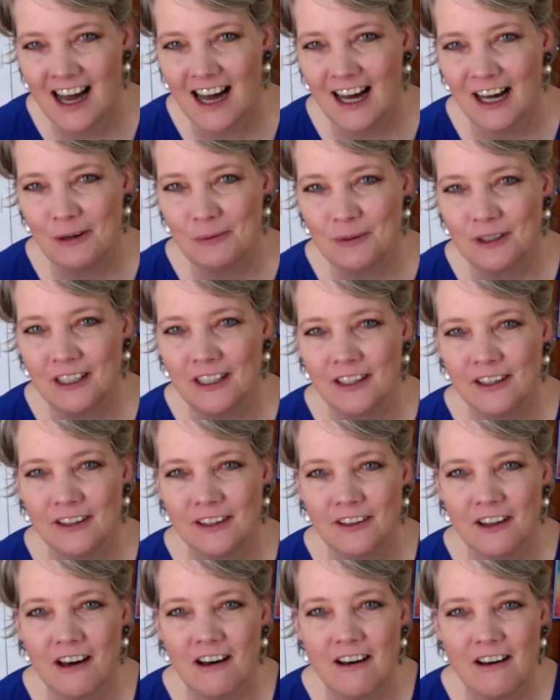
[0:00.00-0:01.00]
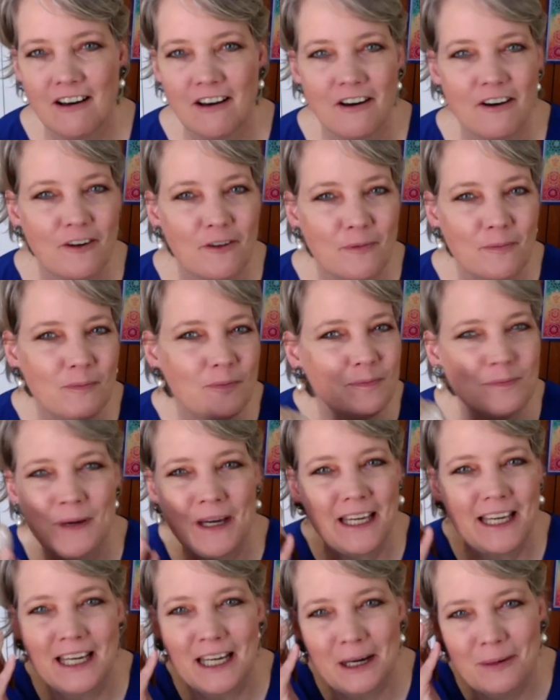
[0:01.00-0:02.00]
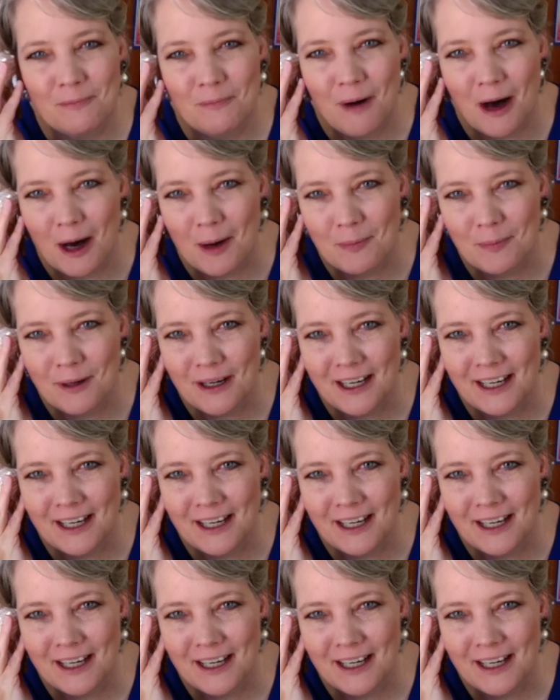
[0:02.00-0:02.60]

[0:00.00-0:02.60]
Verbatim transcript: I would love picking them up